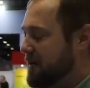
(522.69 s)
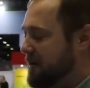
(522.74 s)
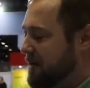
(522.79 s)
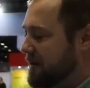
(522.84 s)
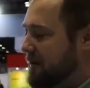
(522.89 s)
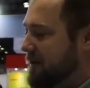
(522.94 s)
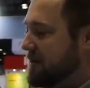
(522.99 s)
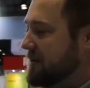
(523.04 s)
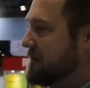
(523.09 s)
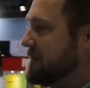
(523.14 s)

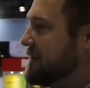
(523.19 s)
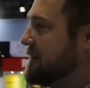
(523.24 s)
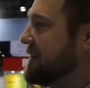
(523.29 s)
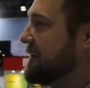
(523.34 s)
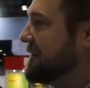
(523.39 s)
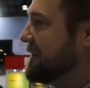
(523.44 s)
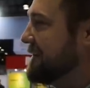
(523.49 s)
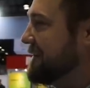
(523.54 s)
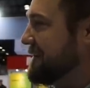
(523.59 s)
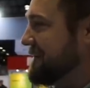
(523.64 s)
That thing is
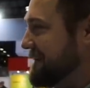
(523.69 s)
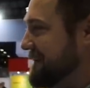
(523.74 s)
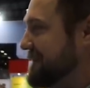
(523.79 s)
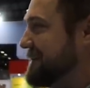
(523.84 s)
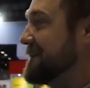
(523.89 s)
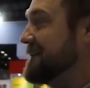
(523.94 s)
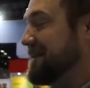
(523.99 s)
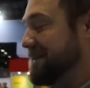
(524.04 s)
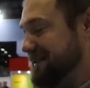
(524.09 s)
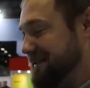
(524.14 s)

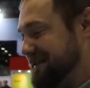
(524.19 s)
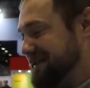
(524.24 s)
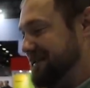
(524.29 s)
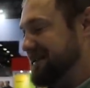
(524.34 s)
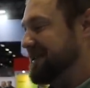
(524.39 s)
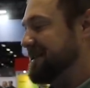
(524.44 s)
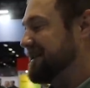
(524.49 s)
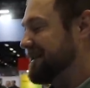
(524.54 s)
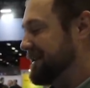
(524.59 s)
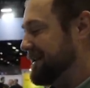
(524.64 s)

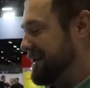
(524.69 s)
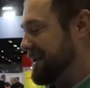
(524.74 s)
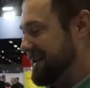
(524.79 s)
nothing.